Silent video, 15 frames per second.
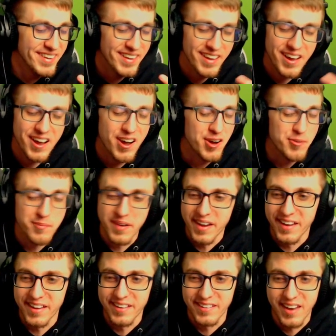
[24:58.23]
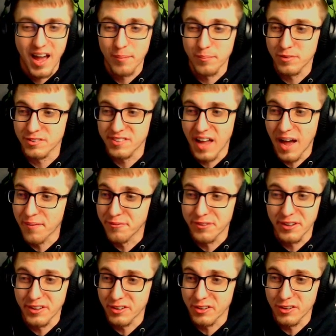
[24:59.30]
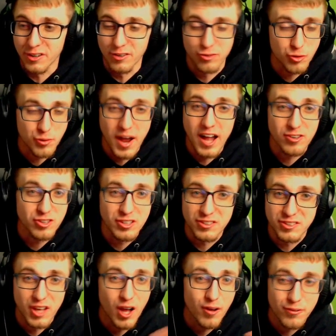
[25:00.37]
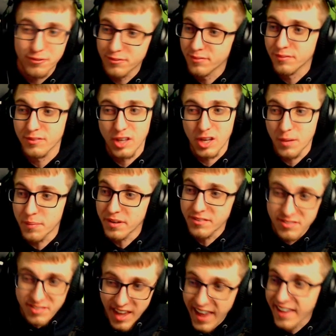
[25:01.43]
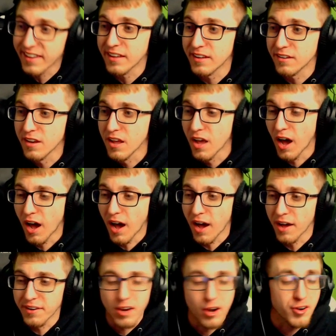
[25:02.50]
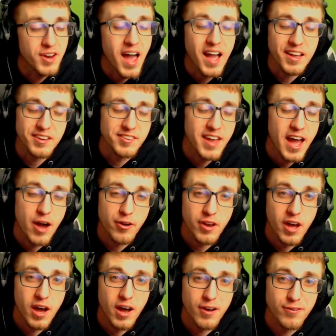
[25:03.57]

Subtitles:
oh man, I'm feeling good. And Jirachi itself gonna be tanking or knocking down